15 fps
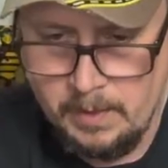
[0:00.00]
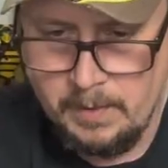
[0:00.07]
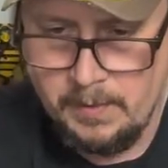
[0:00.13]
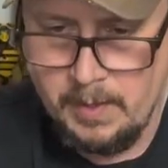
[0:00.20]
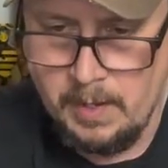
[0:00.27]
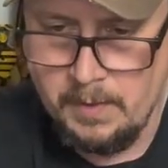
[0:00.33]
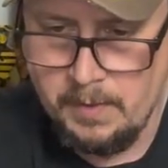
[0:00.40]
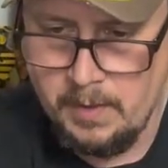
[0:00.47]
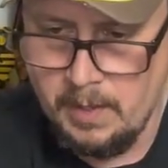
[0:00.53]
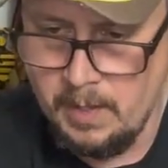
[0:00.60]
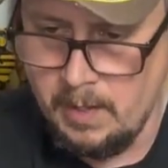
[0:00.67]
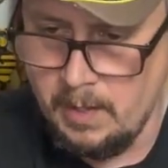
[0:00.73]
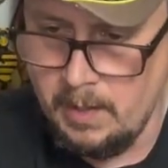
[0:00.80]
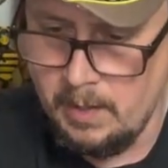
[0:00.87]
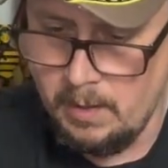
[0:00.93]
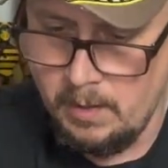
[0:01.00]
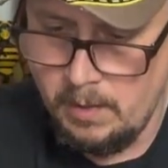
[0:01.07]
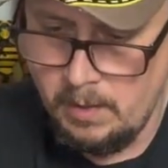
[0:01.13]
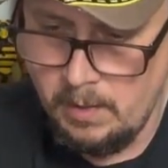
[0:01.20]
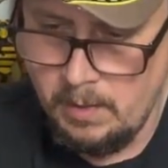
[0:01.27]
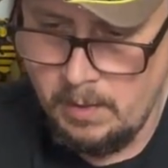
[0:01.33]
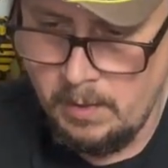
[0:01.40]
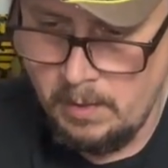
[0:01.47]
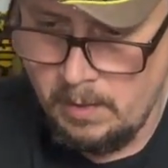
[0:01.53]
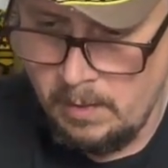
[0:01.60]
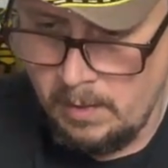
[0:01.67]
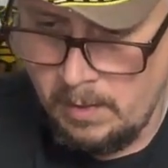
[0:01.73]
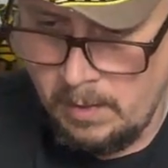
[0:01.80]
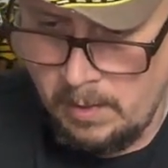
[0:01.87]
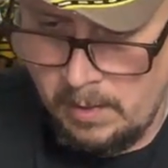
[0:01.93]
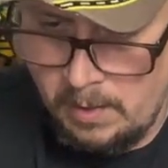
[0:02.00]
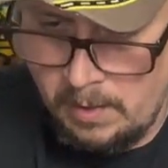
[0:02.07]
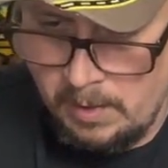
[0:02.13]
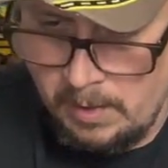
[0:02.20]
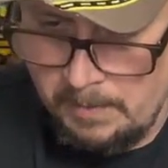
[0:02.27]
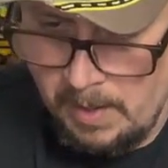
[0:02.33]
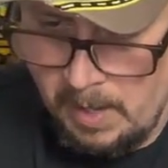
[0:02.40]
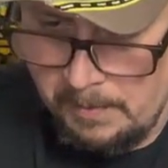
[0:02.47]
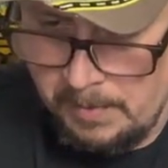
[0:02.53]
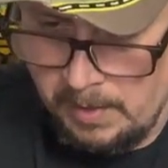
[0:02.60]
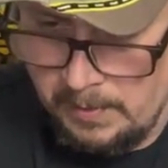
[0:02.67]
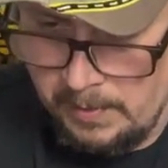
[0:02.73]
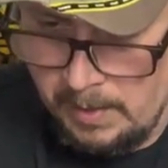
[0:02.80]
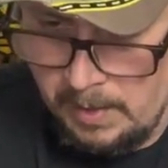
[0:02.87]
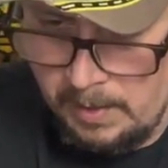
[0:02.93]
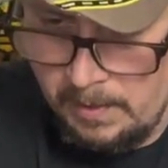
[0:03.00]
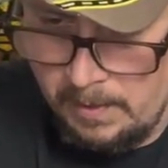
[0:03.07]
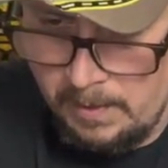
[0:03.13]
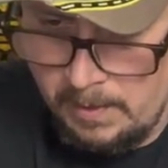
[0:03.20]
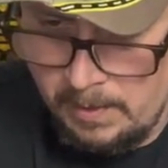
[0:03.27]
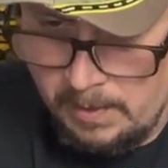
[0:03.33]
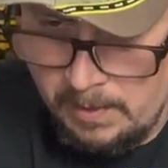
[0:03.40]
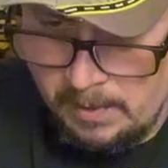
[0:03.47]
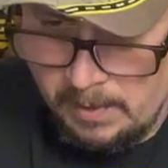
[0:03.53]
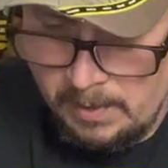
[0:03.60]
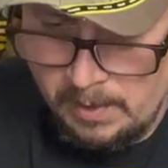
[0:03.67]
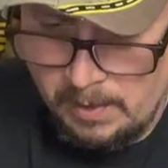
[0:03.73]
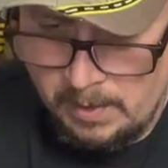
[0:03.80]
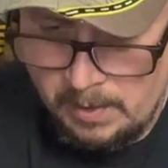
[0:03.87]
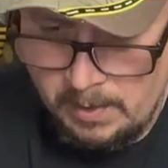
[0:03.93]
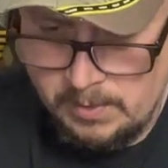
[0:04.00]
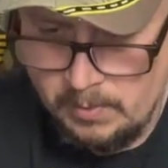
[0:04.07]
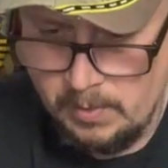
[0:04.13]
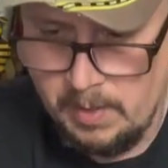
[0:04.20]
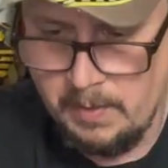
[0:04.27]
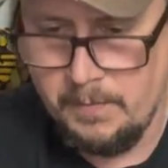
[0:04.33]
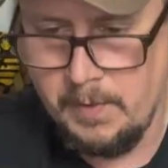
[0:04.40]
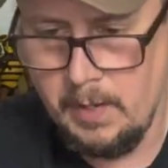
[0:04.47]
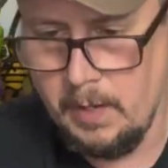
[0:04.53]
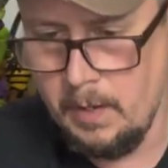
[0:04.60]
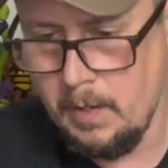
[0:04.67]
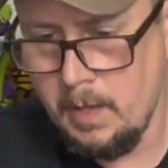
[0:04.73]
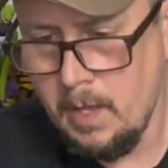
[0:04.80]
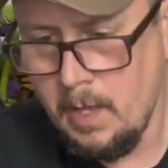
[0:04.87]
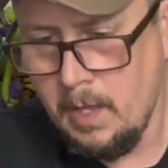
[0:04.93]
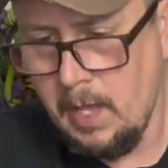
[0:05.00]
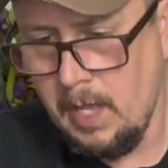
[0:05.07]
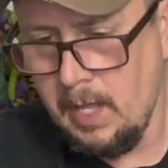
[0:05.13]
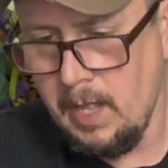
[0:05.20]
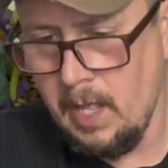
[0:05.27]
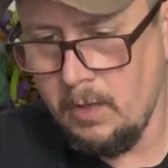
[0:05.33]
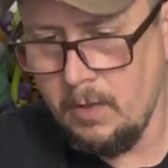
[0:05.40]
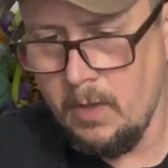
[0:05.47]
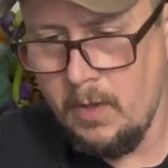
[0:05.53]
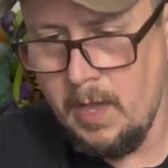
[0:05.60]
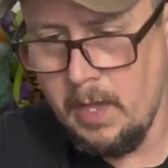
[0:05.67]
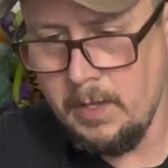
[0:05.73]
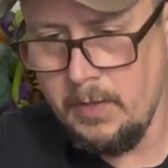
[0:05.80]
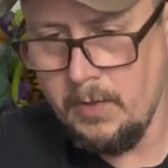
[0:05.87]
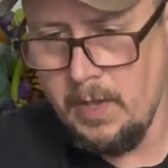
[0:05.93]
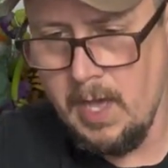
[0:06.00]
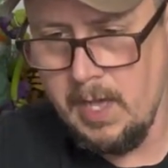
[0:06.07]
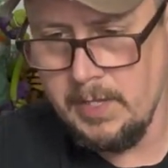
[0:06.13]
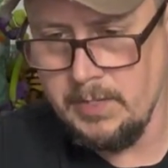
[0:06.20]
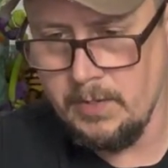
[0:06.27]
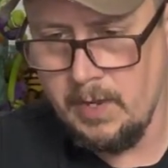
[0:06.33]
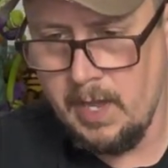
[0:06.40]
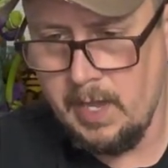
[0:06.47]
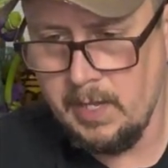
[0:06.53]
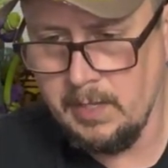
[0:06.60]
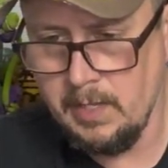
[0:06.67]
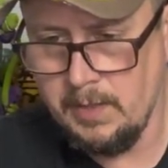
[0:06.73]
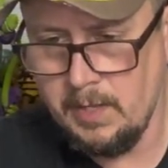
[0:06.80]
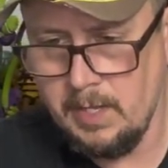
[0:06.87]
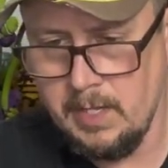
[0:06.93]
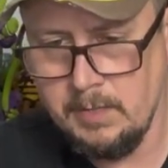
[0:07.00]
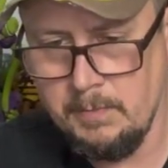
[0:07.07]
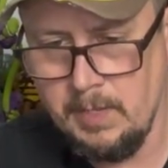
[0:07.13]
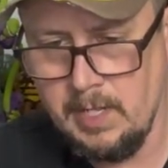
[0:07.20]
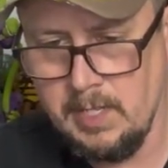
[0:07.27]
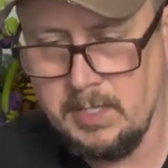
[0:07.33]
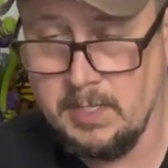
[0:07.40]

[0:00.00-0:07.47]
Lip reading: in there. Then you pop it in there. That's what I'm figuring. And I don't know how you guys are handling this, but it's